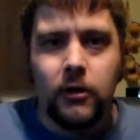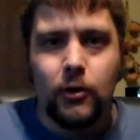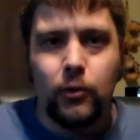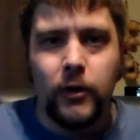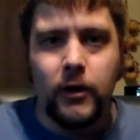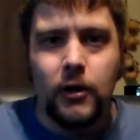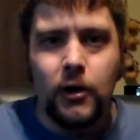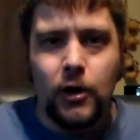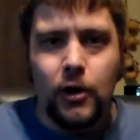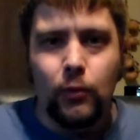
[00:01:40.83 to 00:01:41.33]
or a
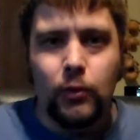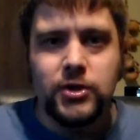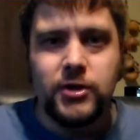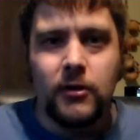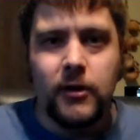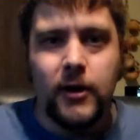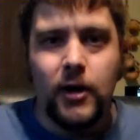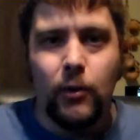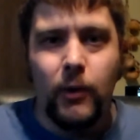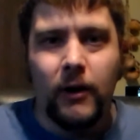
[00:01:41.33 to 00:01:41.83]
squid,
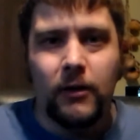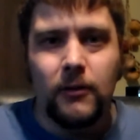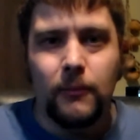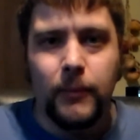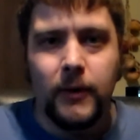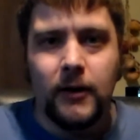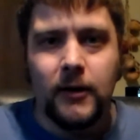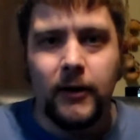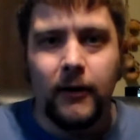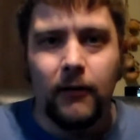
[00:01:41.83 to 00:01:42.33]
which is
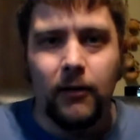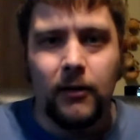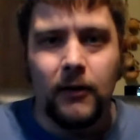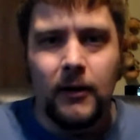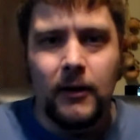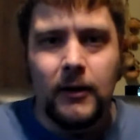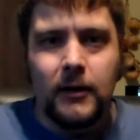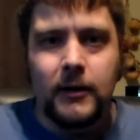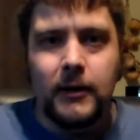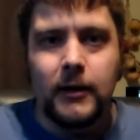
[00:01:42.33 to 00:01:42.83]
interesting
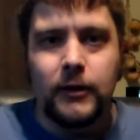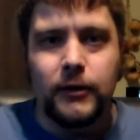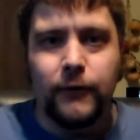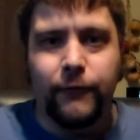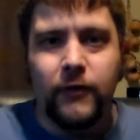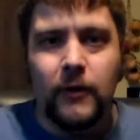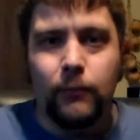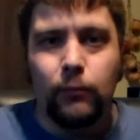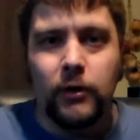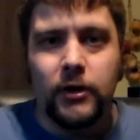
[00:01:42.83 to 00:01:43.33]
because in
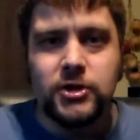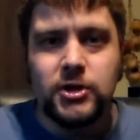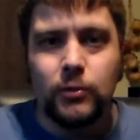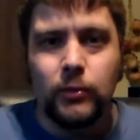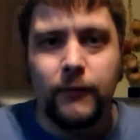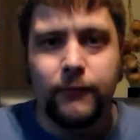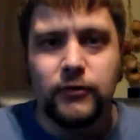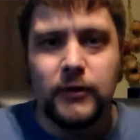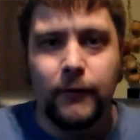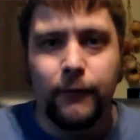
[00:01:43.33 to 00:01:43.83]
the From
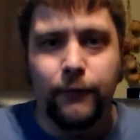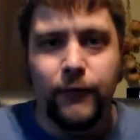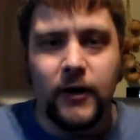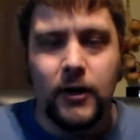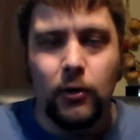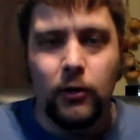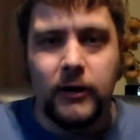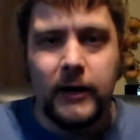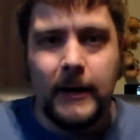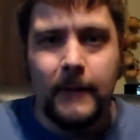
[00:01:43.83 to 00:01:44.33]
Russia with Love
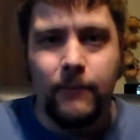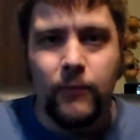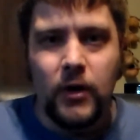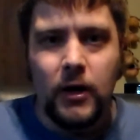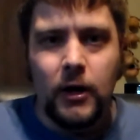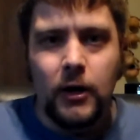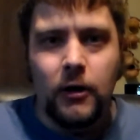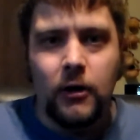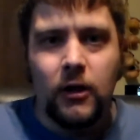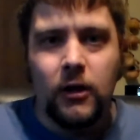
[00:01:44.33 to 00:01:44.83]
video game,
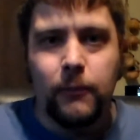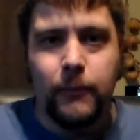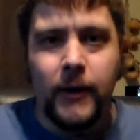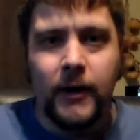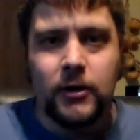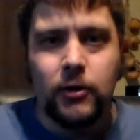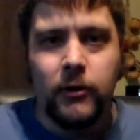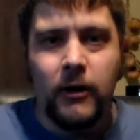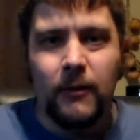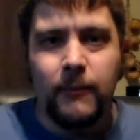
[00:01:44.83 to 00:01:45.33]

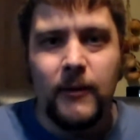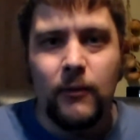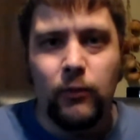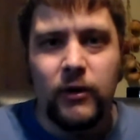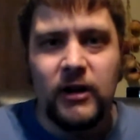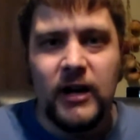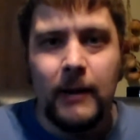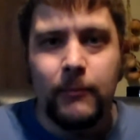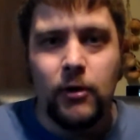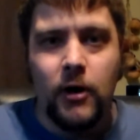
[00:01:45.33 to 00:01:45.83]
Spectre has
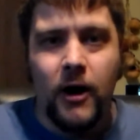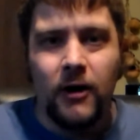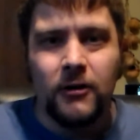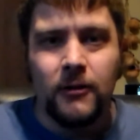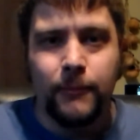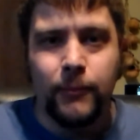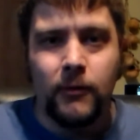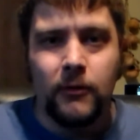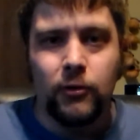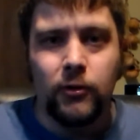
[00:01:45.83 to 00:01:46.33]
been renamed
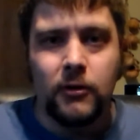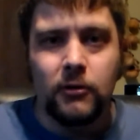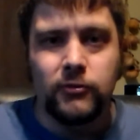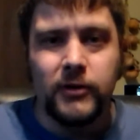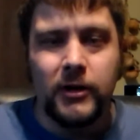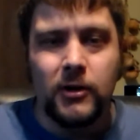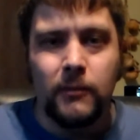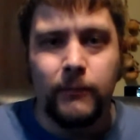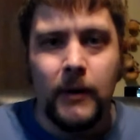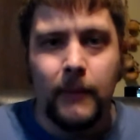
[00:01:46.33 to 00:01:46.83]
Octopus due to
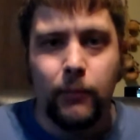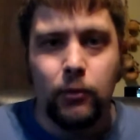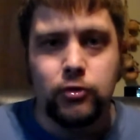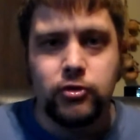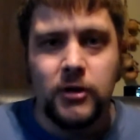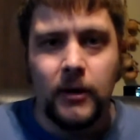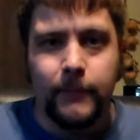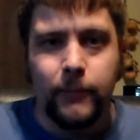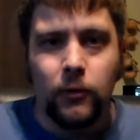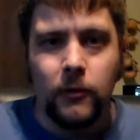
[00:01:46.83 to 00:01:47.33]
legal
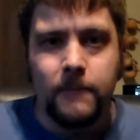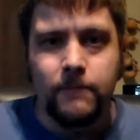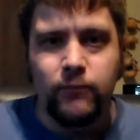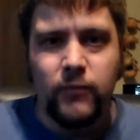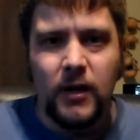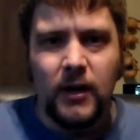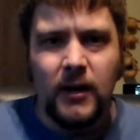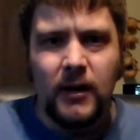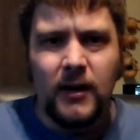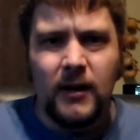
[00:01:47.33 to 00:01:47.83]
mumbo
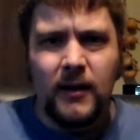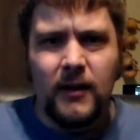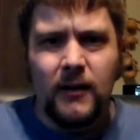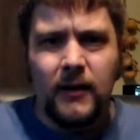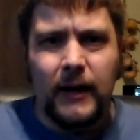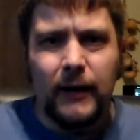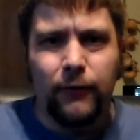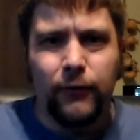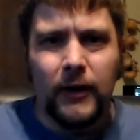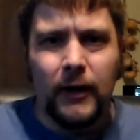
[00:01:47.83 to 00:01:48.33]
jumbo.
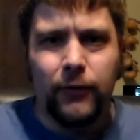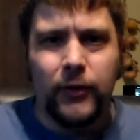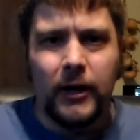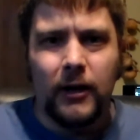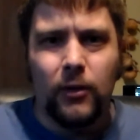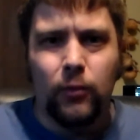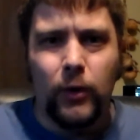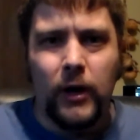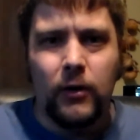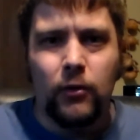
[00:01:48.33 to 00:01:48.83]
I think
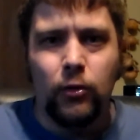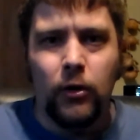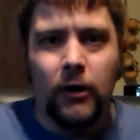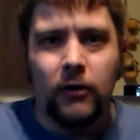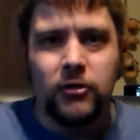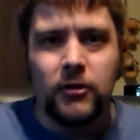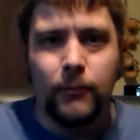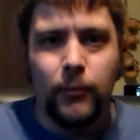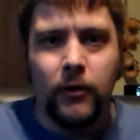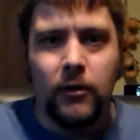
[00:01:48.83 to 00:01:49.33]
that's why
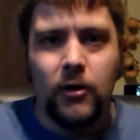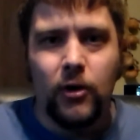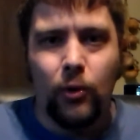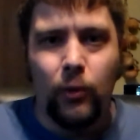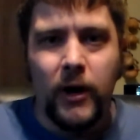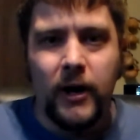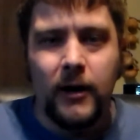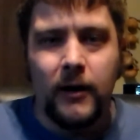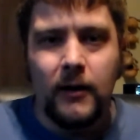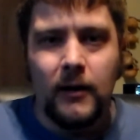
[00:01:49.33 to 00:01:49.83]
Quantum was
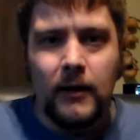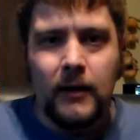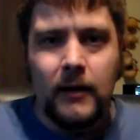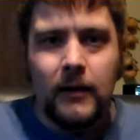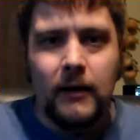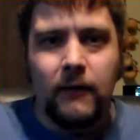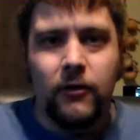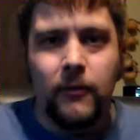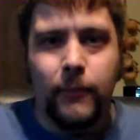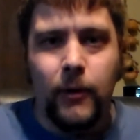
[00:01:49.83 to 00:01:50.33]
created.
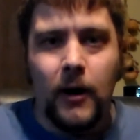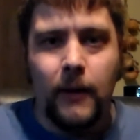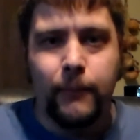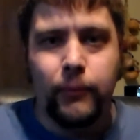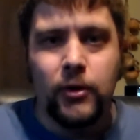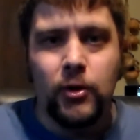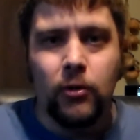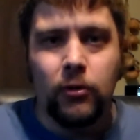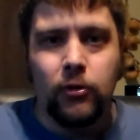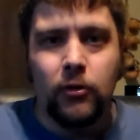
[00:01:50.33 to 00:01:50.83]
If the
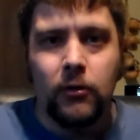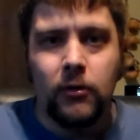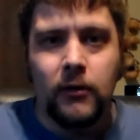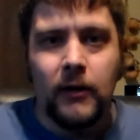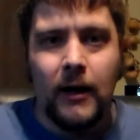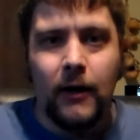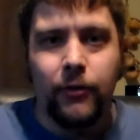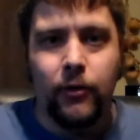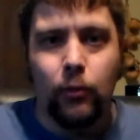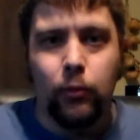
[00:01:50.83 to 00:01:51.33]
Bond
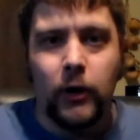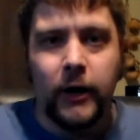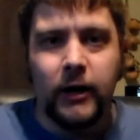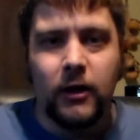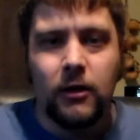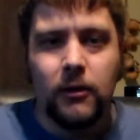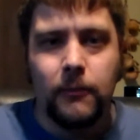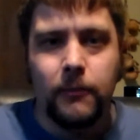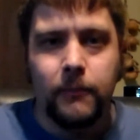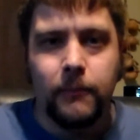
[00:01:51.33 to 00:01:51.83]
producers had the
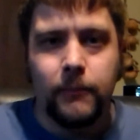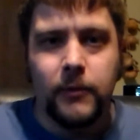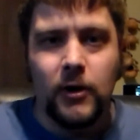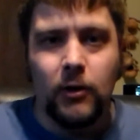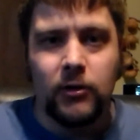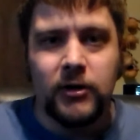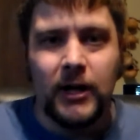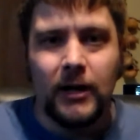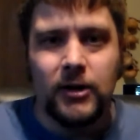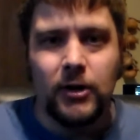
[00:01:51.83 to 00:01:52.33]
rights,
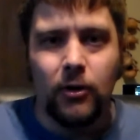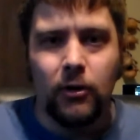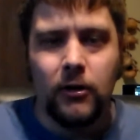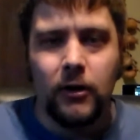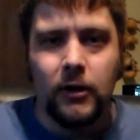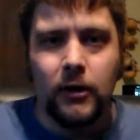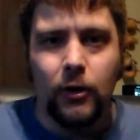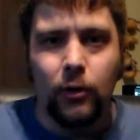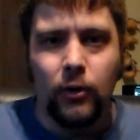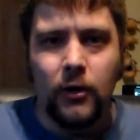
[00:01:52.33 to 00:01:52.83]
you know, 10
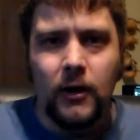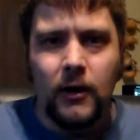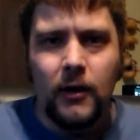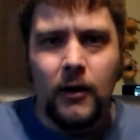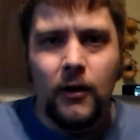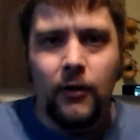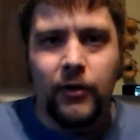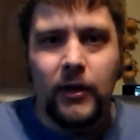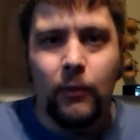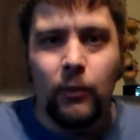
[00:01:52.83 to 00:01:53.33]
years ago,
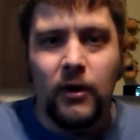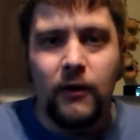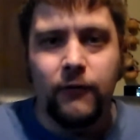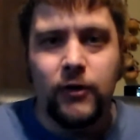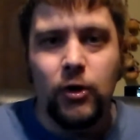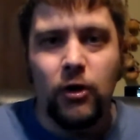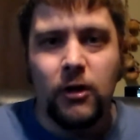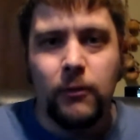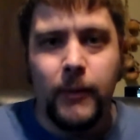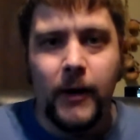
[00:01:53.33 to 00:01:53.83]
they would
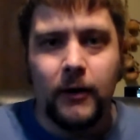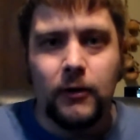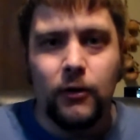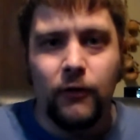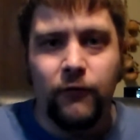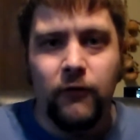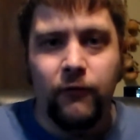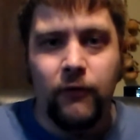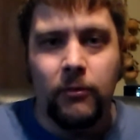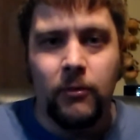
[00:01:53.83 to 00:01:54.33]
have used
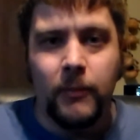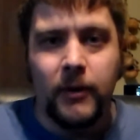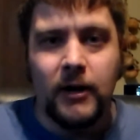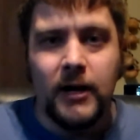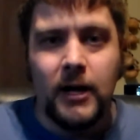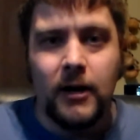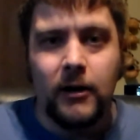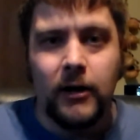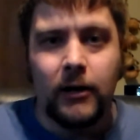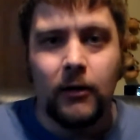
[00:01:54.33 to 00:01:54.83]
Spectre from the
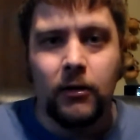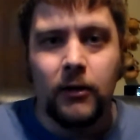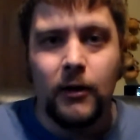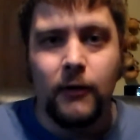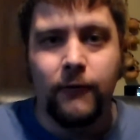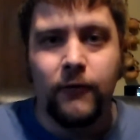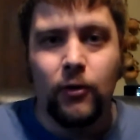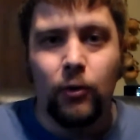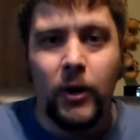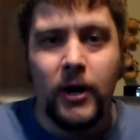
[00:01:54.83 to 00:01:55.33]
beginning
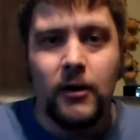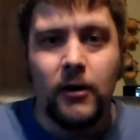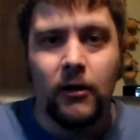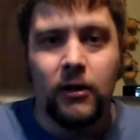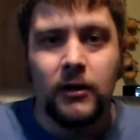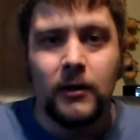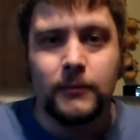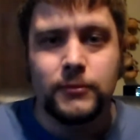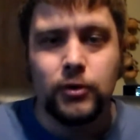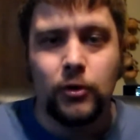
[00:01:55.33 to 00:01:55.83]
instead of
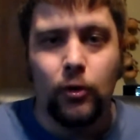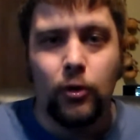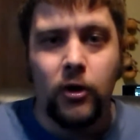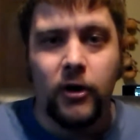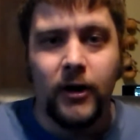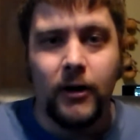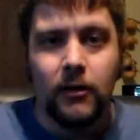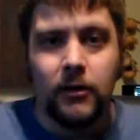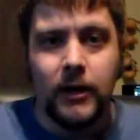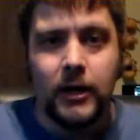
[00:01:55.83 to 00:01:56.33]
creating a similar
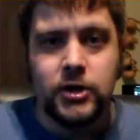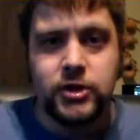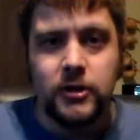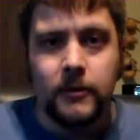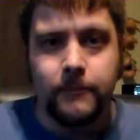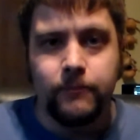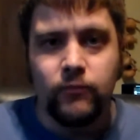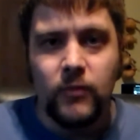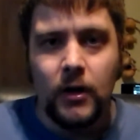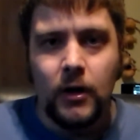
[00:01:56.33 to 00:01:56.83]

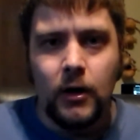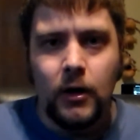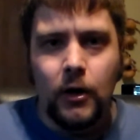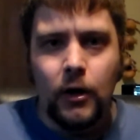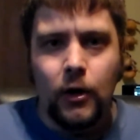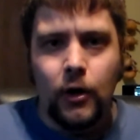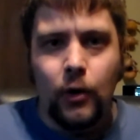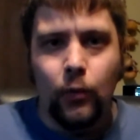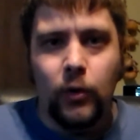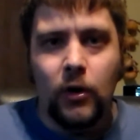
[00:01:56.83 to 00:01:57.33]
organization.
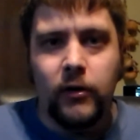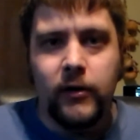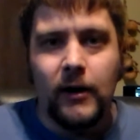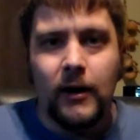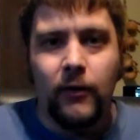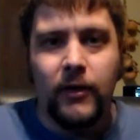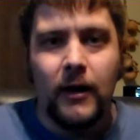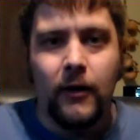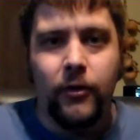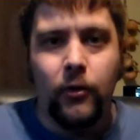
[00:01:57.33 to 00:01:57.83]
Well,
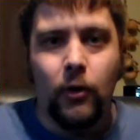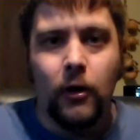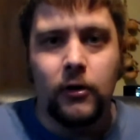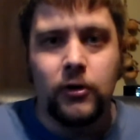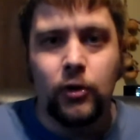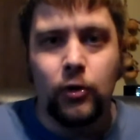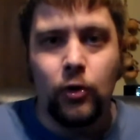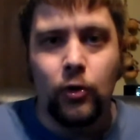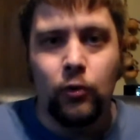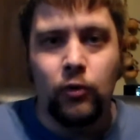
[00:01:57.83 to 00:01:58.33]
now that there
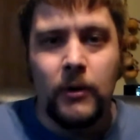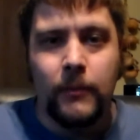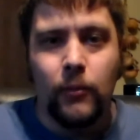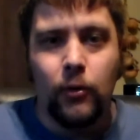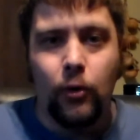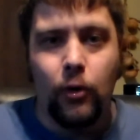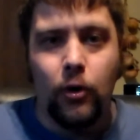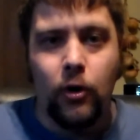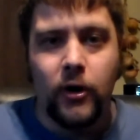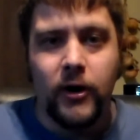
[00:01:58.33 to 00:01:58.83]
are two
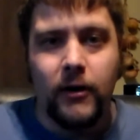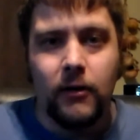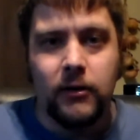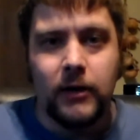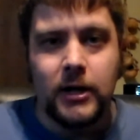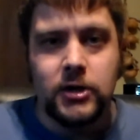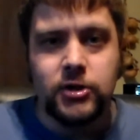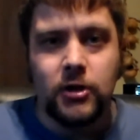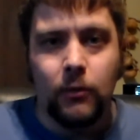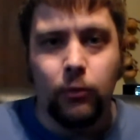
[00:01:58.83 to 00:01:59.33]
criminal
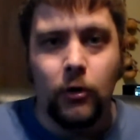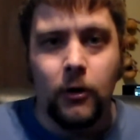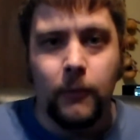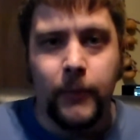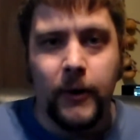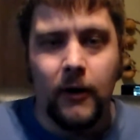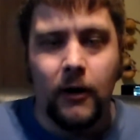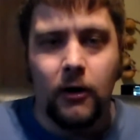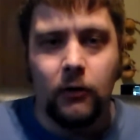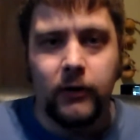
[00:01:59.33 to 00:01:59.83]
organizations,
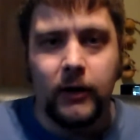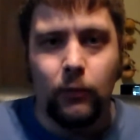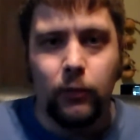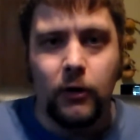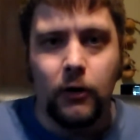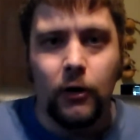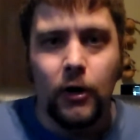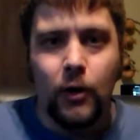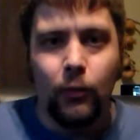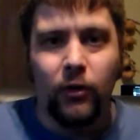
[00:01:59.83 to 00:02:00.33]
well, apparently,
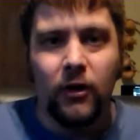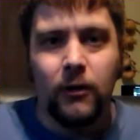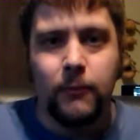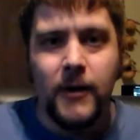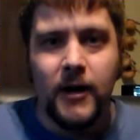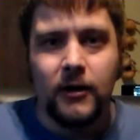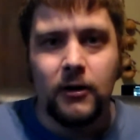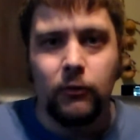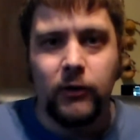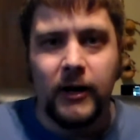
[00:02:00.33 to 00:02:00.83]
well, we're
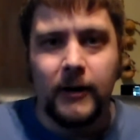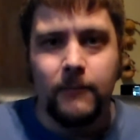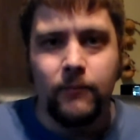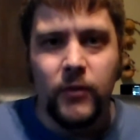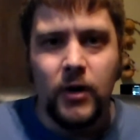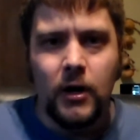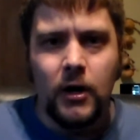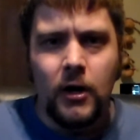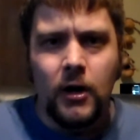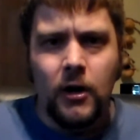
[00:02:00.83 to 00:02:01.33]

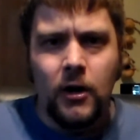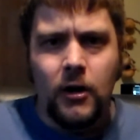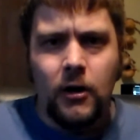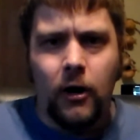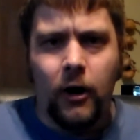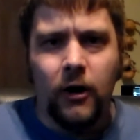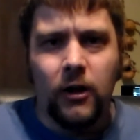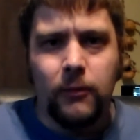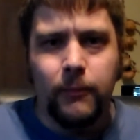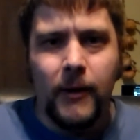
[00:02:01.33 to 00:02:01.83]
speculating.
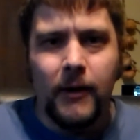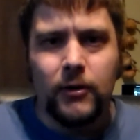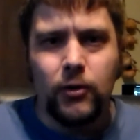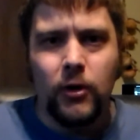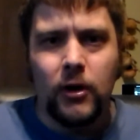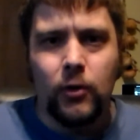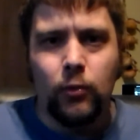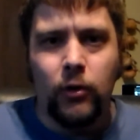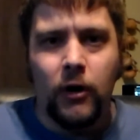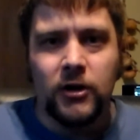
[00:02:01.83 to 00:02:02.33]
Are
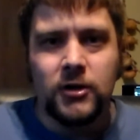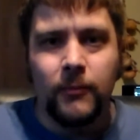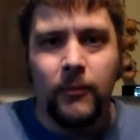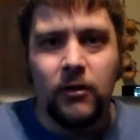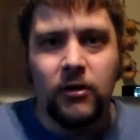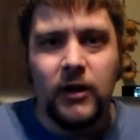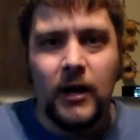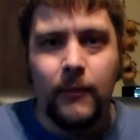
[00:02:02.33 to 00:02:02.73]
Spectre and Quantum